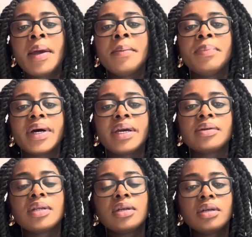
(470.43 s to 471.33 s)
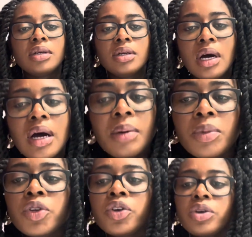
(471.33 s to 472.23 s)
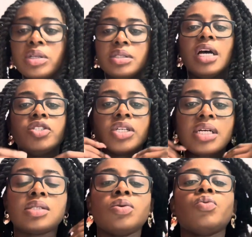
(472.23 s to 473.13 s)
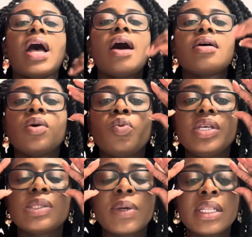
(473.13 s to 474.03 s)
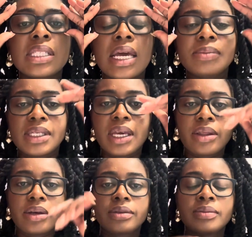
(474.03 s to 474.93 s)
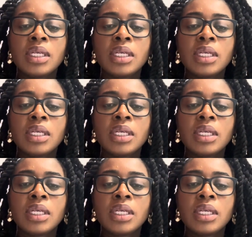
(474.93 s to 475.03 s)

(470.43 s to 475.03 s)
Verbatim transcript: But um, you're going to adjust well, how can we spend time together?